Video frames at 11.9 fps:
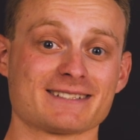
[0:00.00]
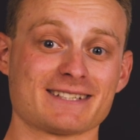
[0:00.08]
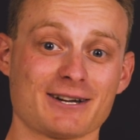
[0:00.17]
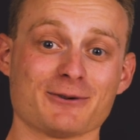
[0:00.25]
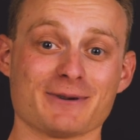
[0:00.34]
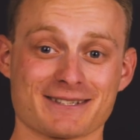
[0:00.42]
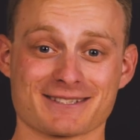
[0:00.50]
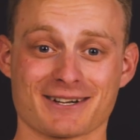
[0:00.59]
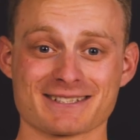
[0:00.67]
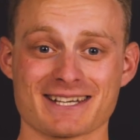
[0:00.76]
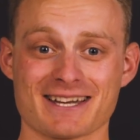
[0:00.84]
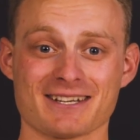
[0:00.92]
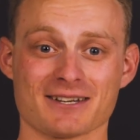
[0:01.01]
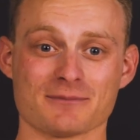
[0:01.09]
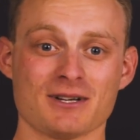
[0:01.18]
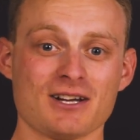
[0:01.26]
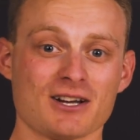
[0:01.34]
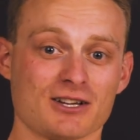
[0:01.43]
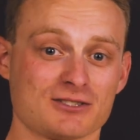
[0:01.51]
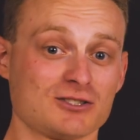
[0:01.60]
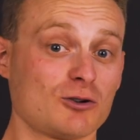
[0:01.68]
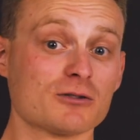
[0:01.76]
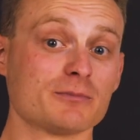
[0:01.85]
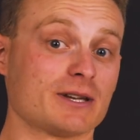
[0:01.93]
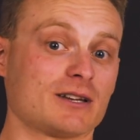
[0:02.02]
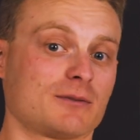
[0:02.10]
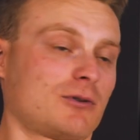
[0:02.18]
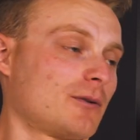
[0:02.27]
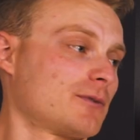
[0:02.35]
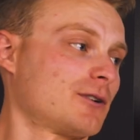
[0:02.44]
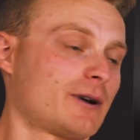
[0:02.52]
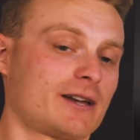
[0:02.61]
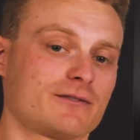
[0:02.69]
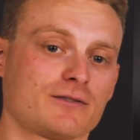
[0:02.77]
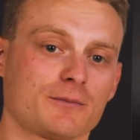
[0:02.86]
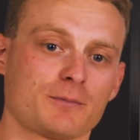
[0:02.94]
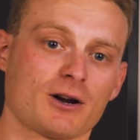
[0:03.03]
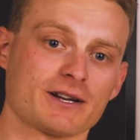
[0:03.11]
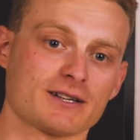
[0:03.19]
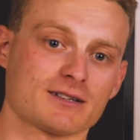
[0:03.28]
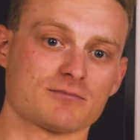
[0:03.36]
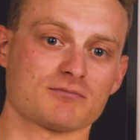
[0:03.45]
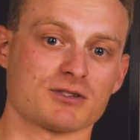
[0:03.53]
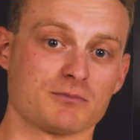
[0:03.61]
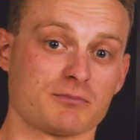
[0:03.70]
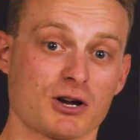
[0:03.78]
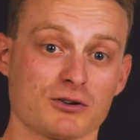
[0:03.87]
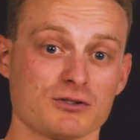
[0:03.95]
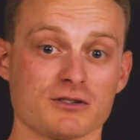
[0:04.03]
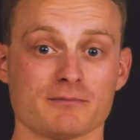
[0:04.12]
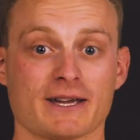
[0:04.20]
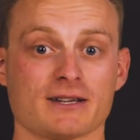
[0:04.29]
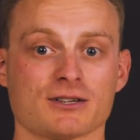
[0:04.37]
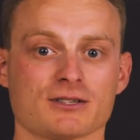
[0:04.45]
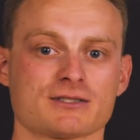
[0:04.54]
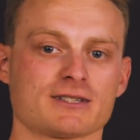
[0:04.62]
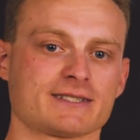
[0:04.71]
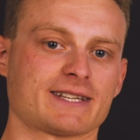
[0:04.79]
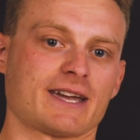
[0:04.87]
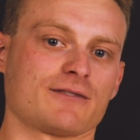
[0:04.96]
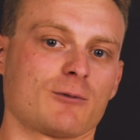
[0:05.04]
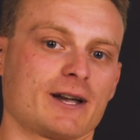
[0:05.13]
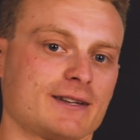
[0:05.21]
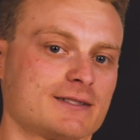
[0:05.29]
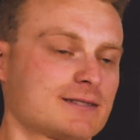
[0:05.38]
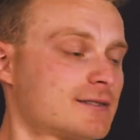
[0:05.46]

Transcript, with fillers: steel with titanium has long been a popular way for bike component makers mm -hmm. to mm-hmm. save weight.